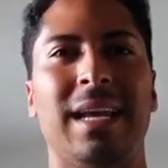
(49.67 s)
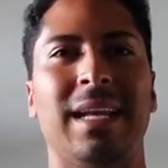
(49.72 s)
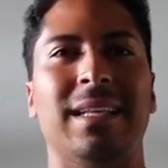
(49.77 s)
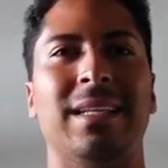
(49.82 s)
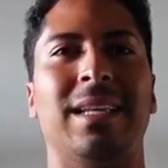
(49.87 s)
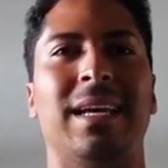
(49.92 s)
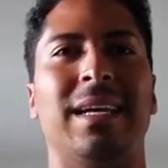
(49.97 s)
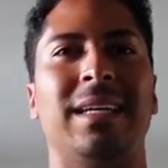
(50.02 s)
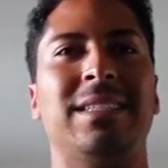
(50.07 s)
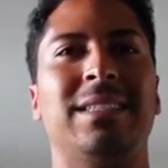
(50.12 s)

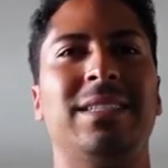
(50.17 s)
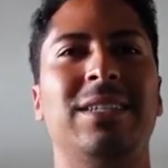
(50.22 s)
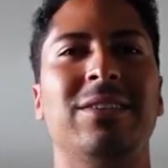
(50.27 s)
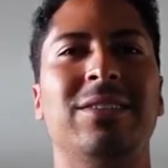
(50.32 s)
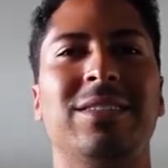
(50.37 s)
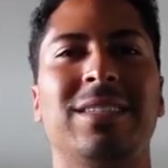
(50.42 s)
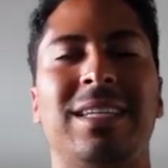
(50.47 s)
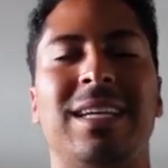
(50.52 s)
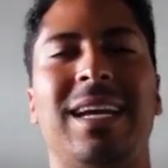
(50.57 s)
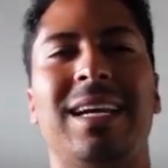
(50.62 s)
And like
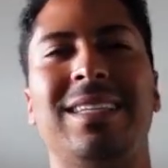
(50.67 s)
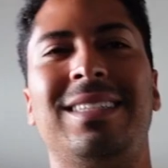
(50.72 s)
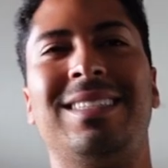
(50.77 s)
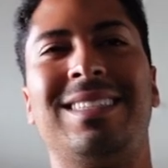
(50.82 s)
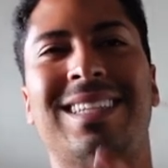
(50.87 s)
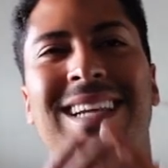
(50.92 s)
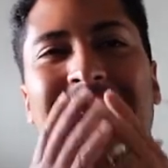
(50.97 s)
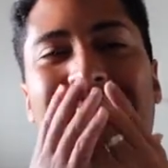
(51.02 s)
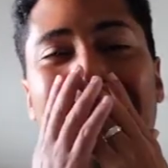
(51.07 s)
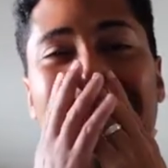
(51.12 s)
seriously, it's
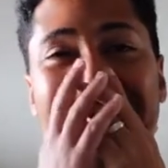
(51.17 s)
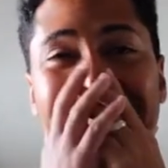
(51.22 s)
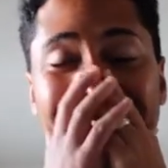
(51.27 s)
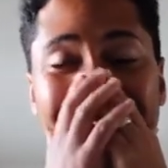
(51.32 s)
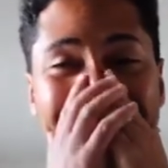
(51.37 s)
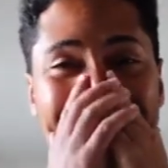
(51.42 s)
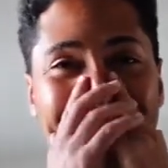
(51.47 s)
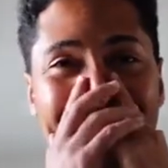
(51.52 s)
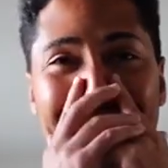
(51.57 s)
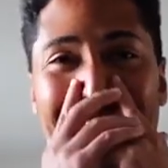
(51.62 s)
kind of
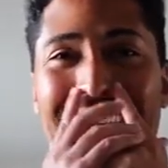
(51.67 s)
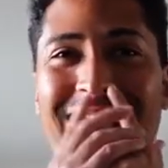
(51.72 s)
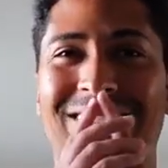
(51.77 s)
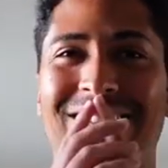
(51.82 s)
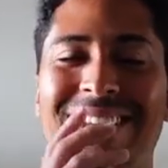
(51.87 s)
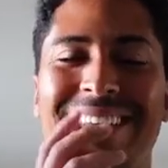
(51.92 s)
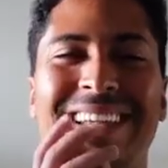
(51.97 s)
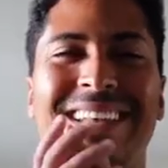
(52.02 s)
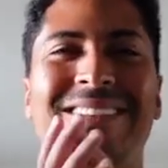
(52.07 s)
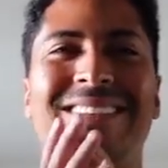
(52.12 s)
like baffling.